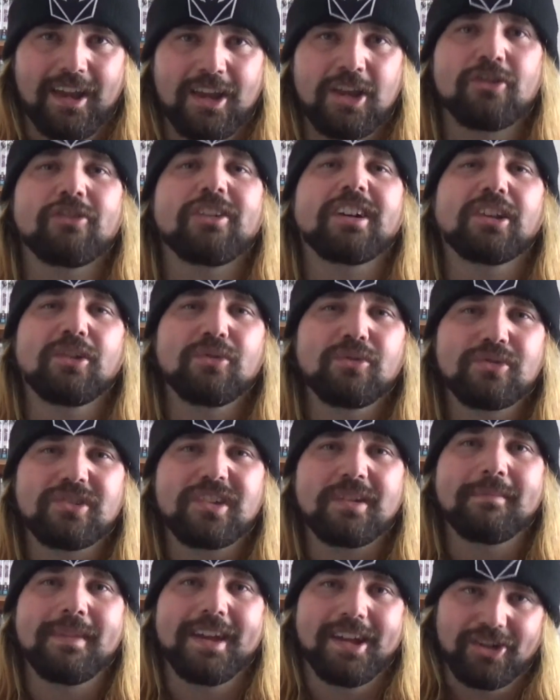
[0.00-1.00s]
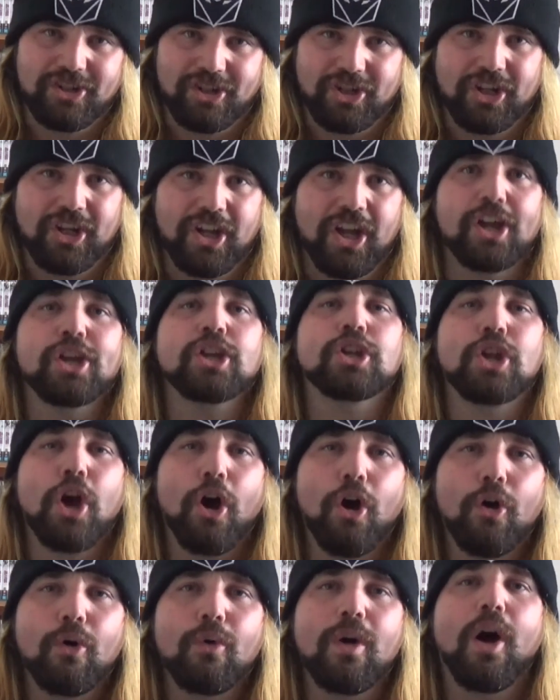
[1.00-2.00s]
You're a loser, Mitch.
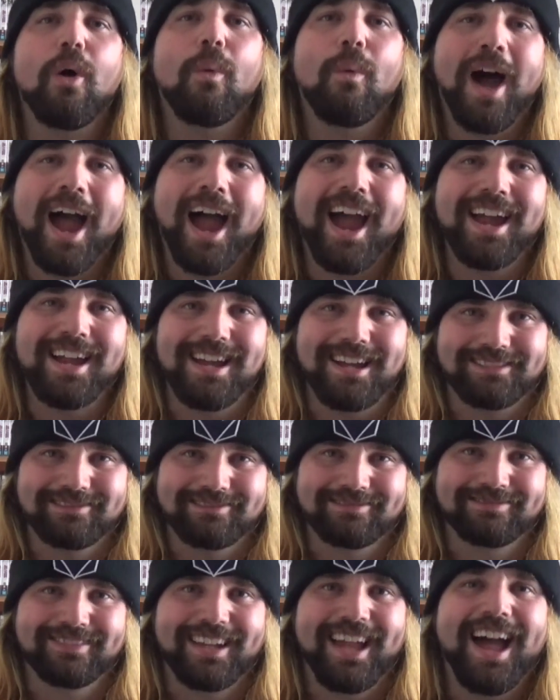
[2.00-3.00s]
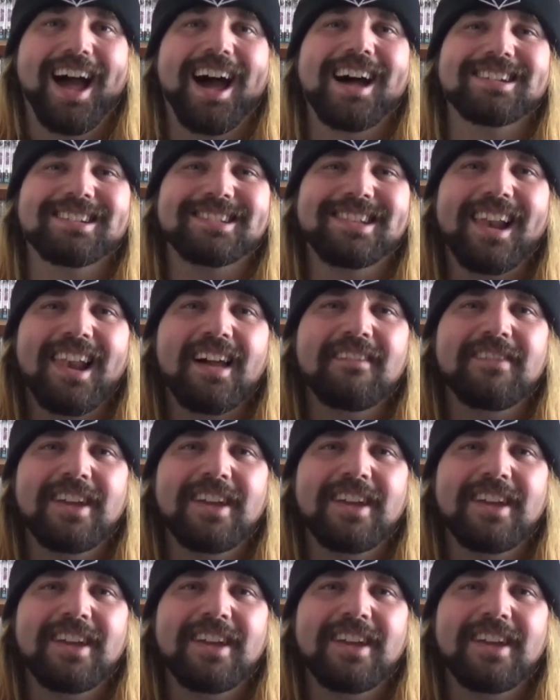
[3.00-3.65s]
Go away. Hasta la